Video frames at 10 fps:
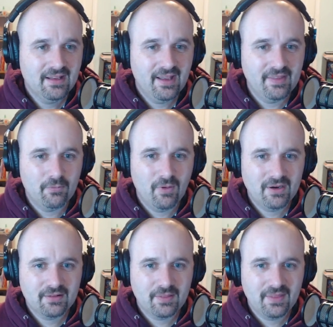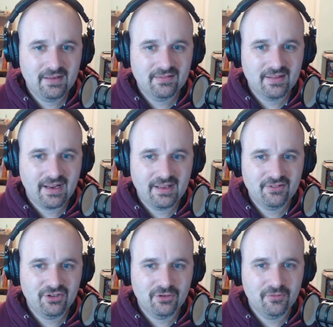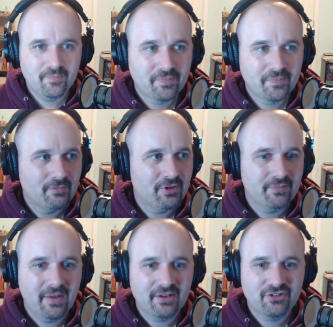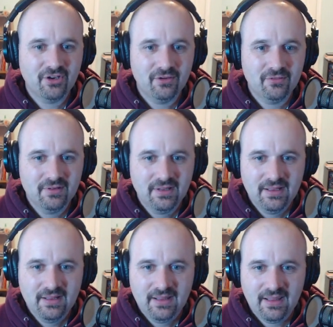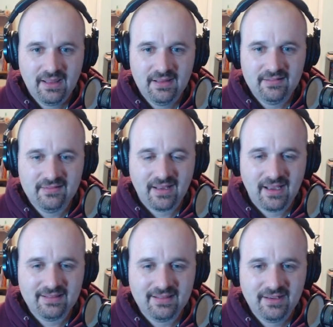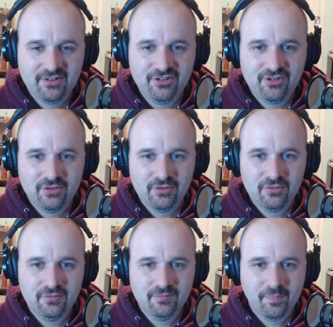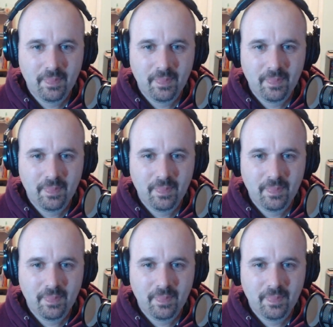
And then one of the things that I do with my show is I like to